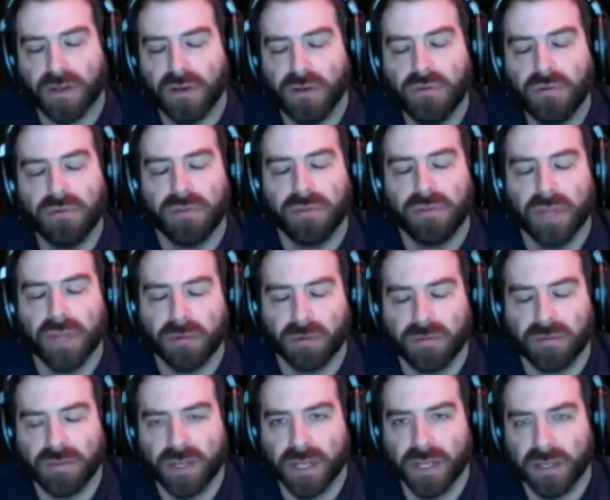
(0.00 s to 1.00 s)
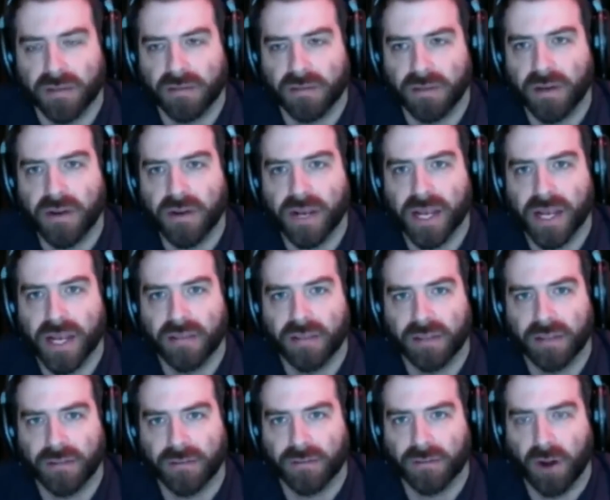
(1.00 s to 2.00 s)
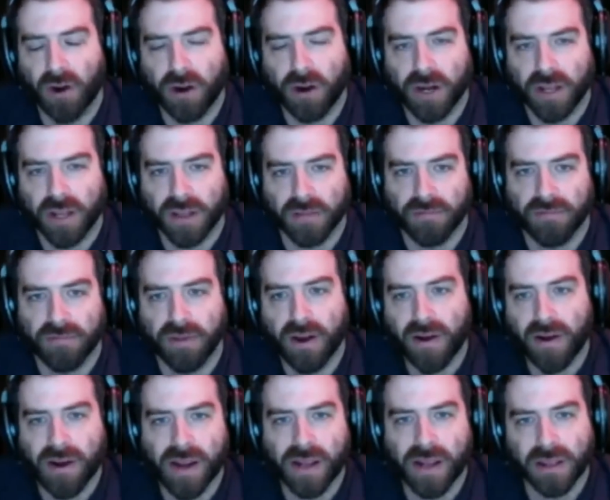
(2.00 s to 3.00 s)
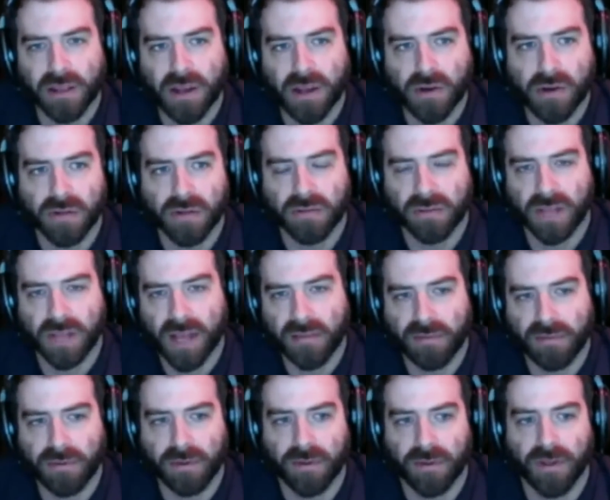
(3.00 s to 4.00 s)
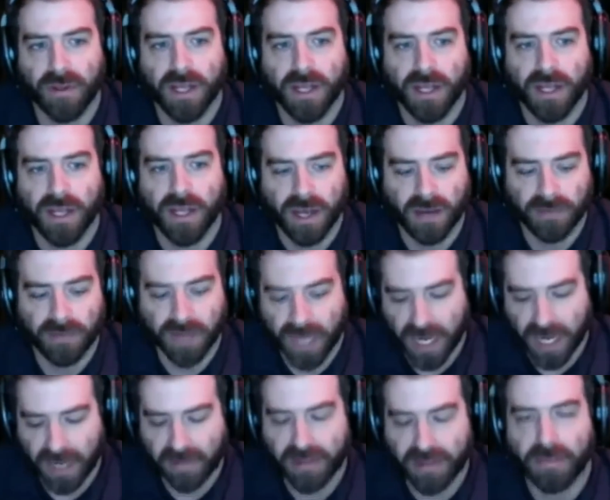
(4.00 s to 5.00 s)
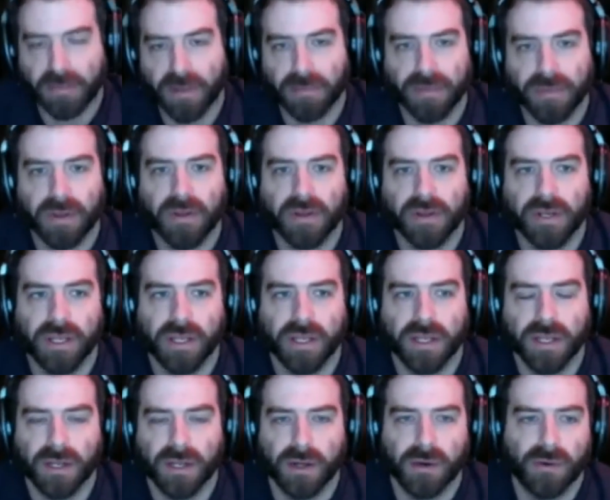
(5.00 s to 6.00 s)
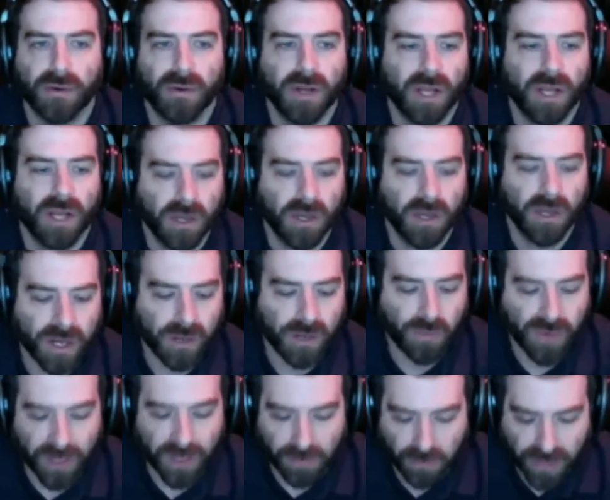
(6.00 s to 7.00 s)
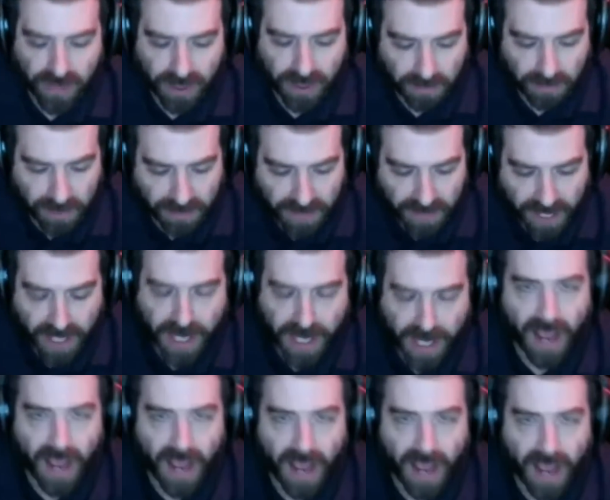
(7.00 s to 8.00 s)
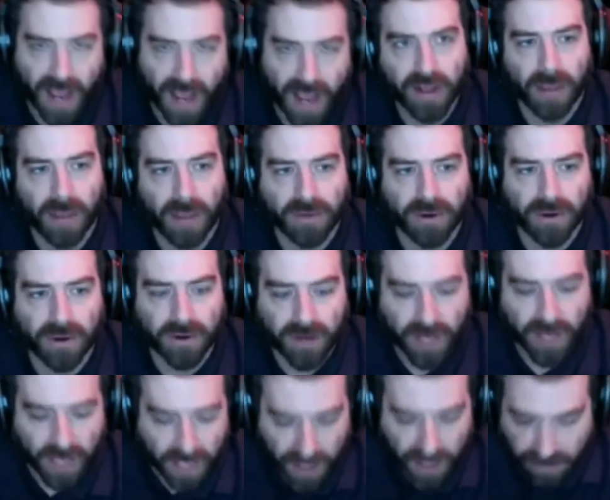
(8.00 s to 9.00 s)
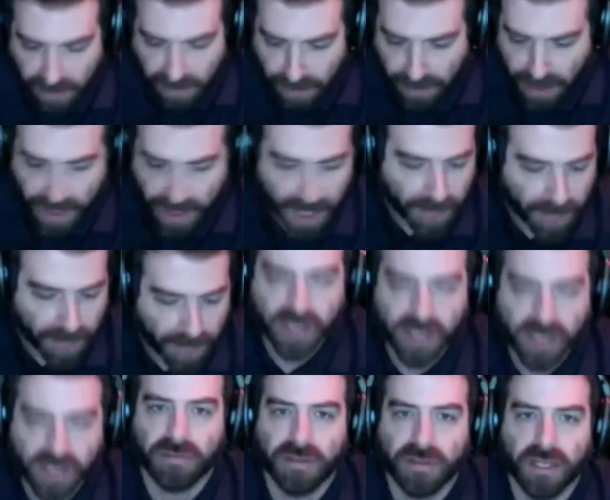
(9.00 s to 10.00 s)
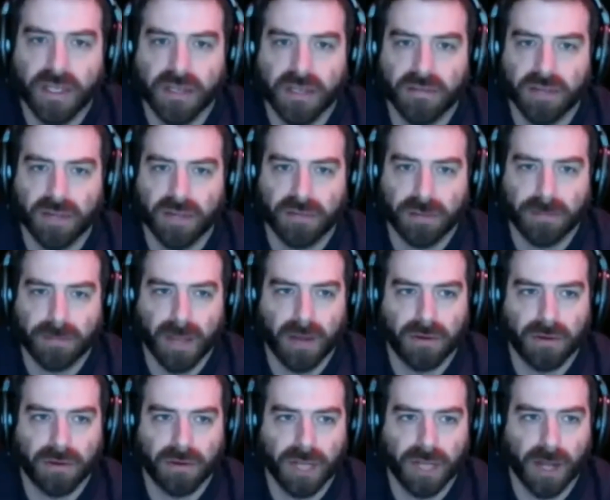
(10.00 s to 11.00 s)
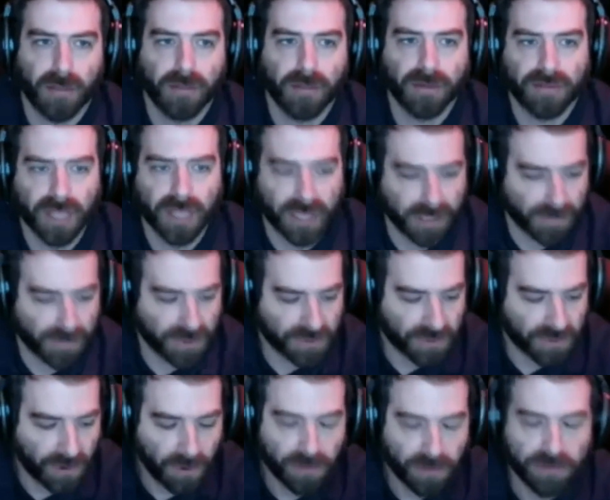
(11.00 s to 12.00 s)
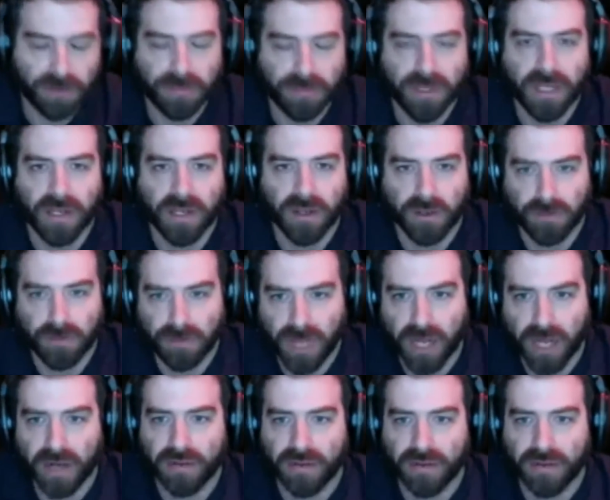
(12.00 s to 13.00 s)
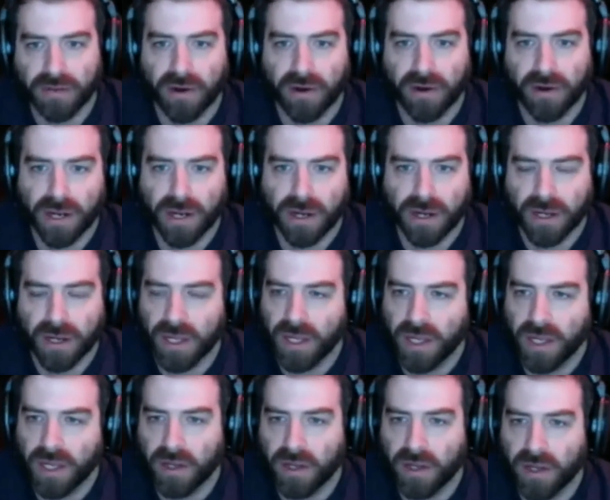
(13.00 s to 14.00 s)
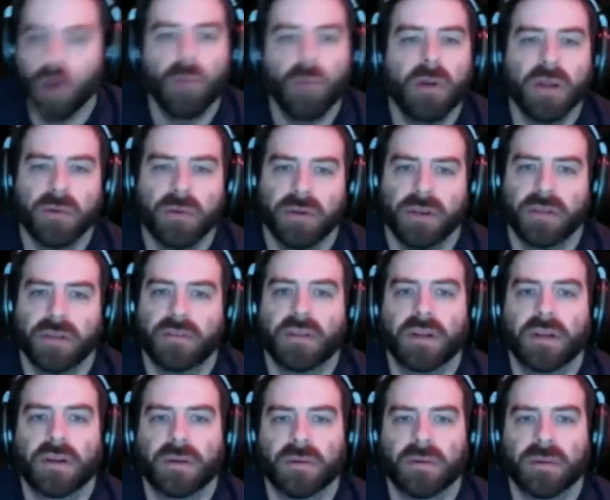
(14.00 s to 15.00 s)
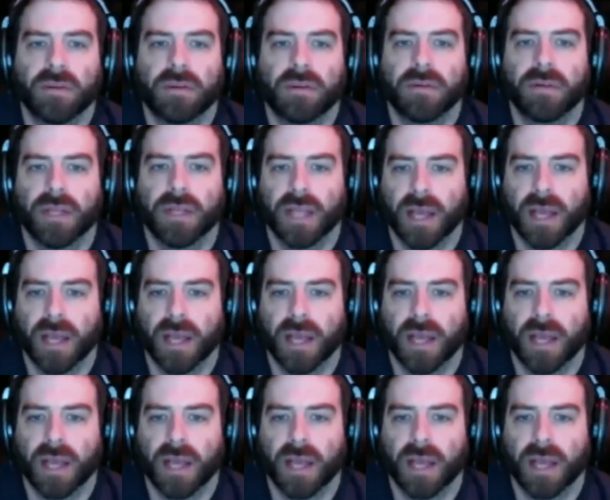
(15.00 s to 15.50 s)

thing we're seeing in Syria is it started at the very lowest level of like acceptability. We sent in a helicopter to pick up the Yazidis off the mountaintop. It's like the most ultimate humanitarian. Nobody would disagree with doing that,